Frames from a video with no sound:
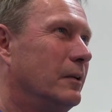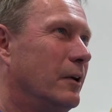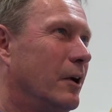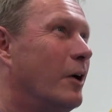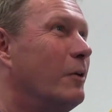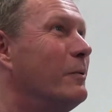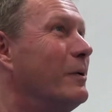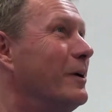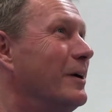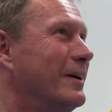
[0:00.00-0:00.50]

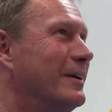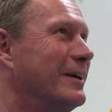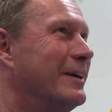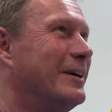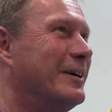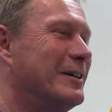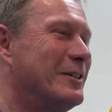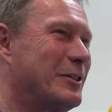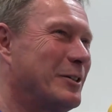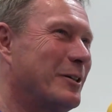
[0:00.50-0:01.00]
Oh right,
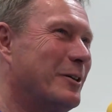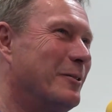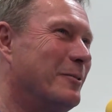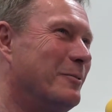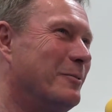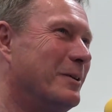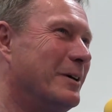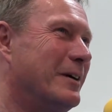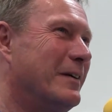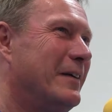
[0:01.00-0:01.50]
yeah.
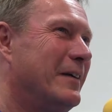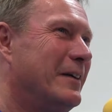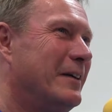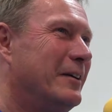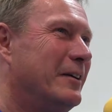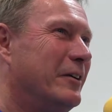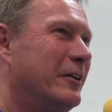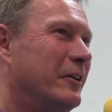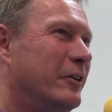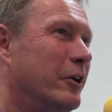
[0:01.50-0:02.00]
So
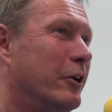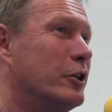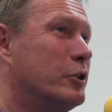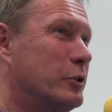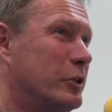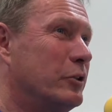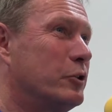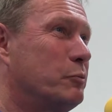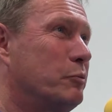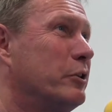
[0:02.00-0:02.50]
no,
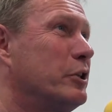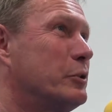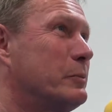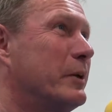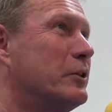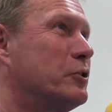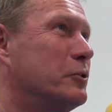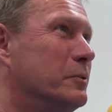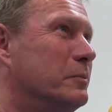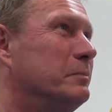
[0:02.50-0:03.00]
it was pretty
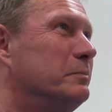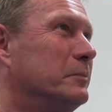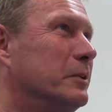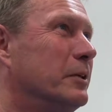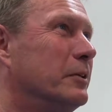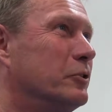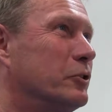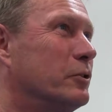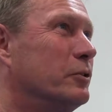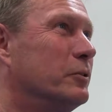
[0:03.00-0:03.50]
special.
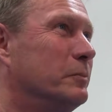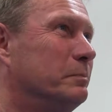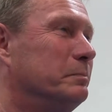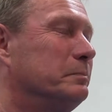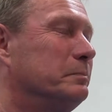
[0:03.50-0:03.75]
Yeah, it's good.